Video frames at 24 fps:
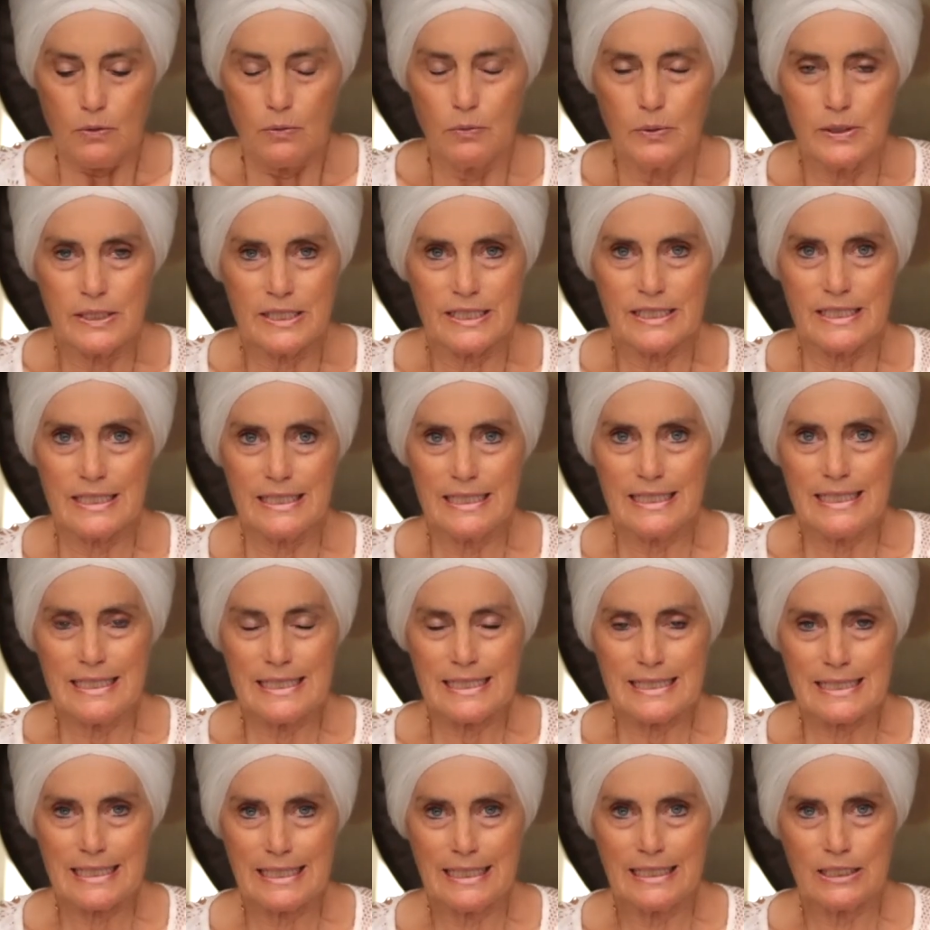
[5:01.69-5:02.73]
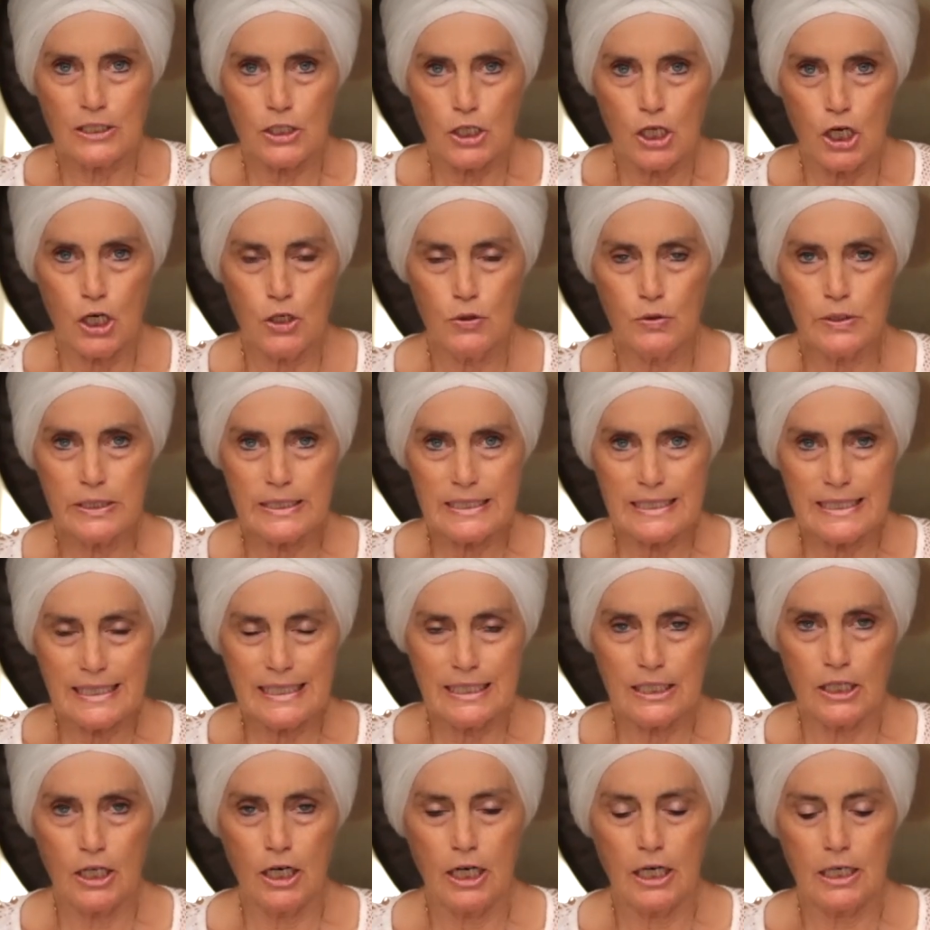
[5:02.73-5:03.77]
which is encoded
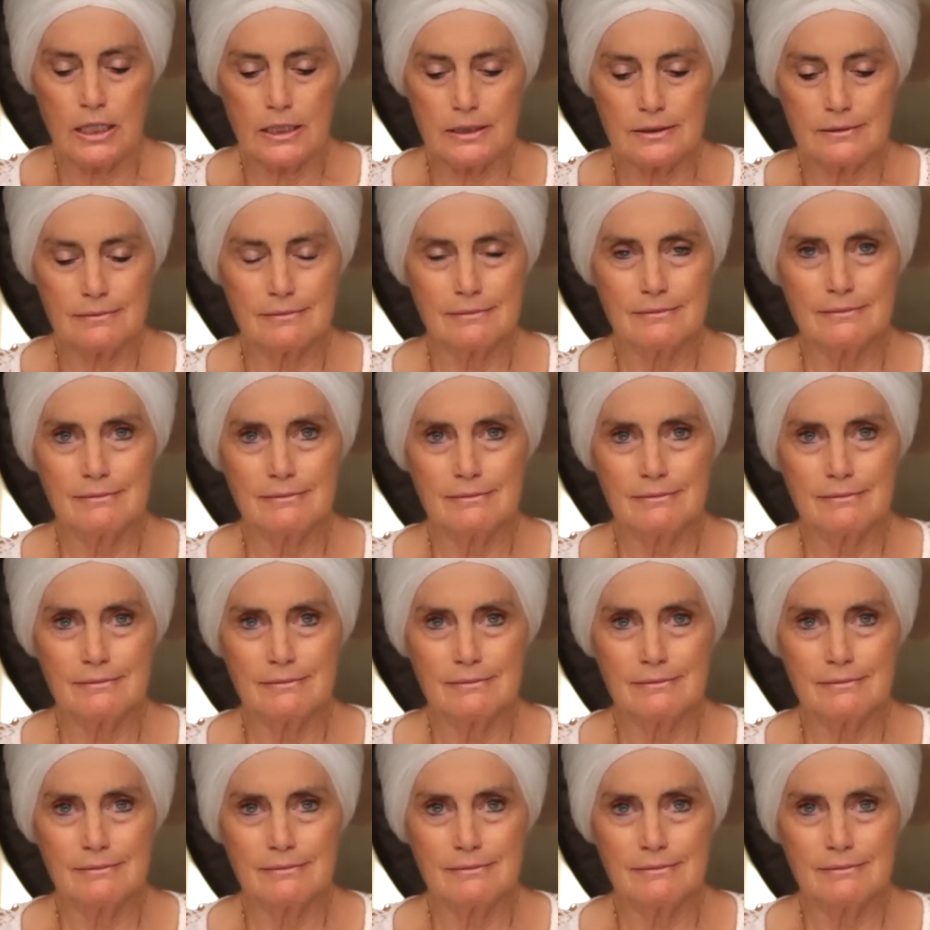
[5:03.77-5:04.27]
in our